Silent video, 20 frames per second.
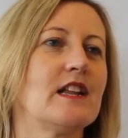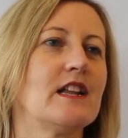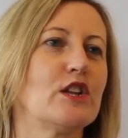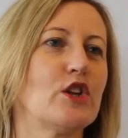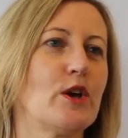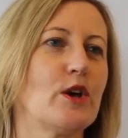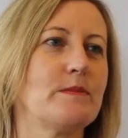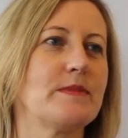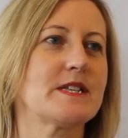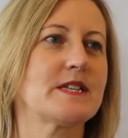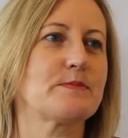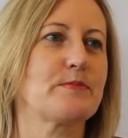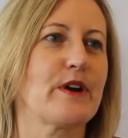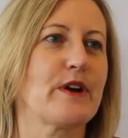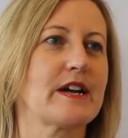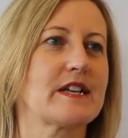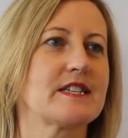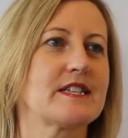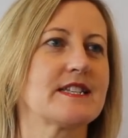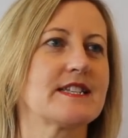learn best
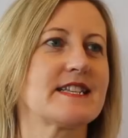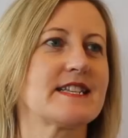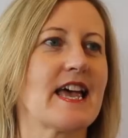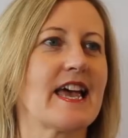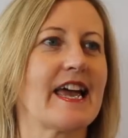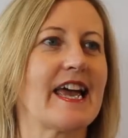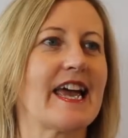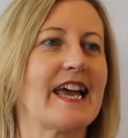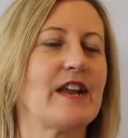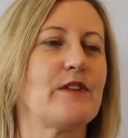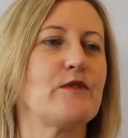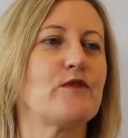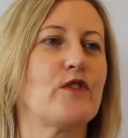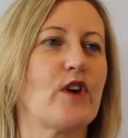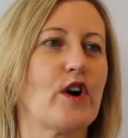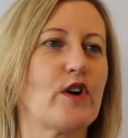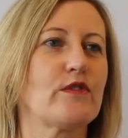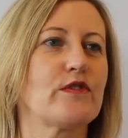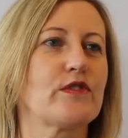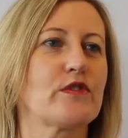practice and get
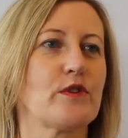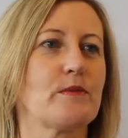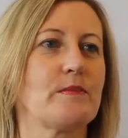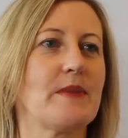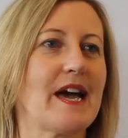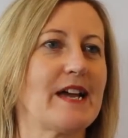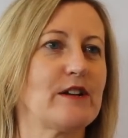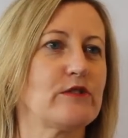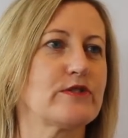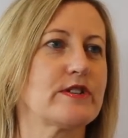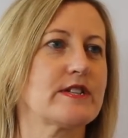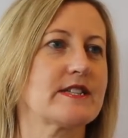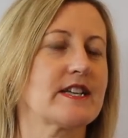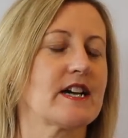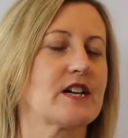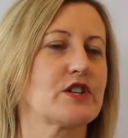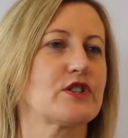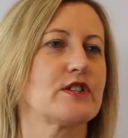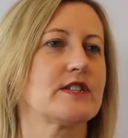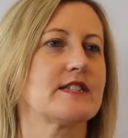involved through panel
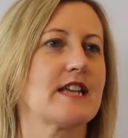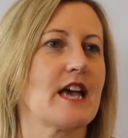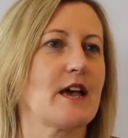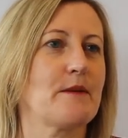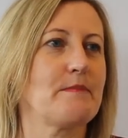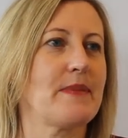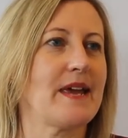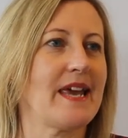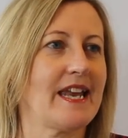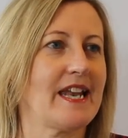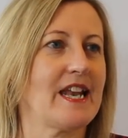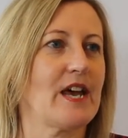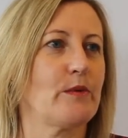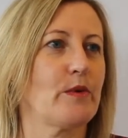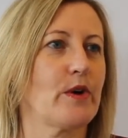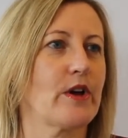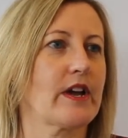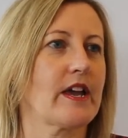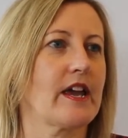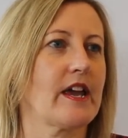discussions and peer
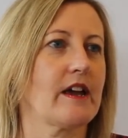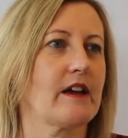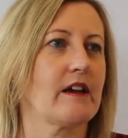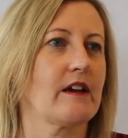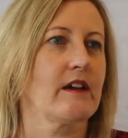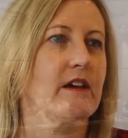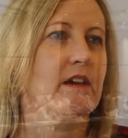networking.